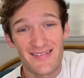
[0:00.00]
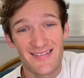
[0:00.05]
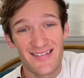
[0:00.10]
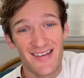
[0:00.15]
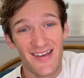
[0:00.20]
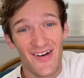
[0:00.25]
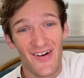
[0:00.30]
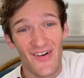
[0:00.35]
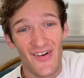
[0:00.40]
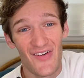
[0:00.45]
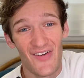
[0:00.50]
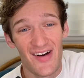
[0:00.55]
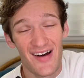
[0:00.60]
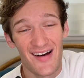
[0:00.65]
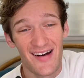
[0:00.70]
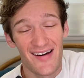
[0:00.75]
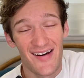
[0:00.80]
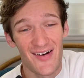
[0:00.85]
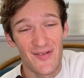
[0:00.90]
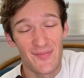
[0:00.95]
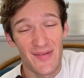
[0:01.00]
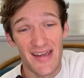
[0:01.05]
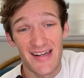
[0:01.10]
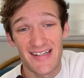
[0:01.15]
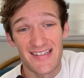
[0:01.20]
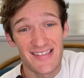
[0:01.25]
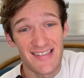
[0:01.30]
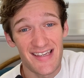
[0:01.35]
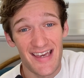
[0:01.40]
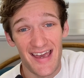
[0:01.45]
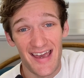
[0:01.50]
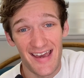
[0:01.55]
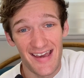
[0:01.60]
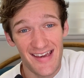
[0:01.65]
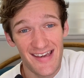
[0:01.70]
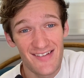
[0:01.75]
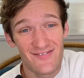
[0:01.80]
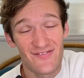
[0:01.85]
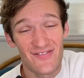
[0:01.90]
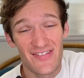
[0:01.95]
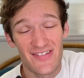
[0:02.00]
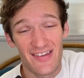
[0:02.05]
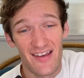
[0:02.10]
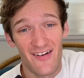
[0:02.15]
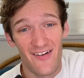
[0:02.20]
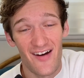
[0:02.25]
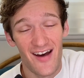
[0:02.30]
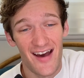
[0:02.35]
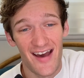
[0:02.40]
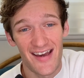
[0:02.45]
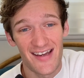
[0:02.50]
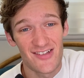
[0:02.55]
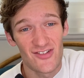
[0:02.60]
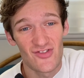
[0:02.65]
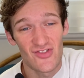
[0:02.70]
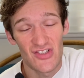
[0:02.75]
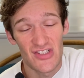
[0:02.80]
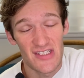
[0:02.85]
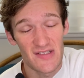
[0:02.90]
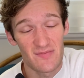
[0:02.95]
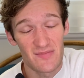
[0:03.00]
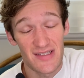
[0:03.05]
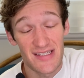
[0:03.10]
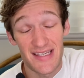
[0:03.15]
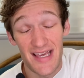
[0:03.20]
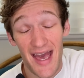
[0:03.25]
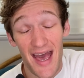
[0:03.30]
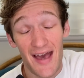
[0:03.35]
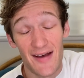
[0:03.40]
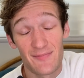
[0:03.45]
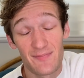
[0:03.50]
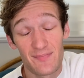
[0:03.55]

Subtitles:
so and it's gay, so I just, yeah,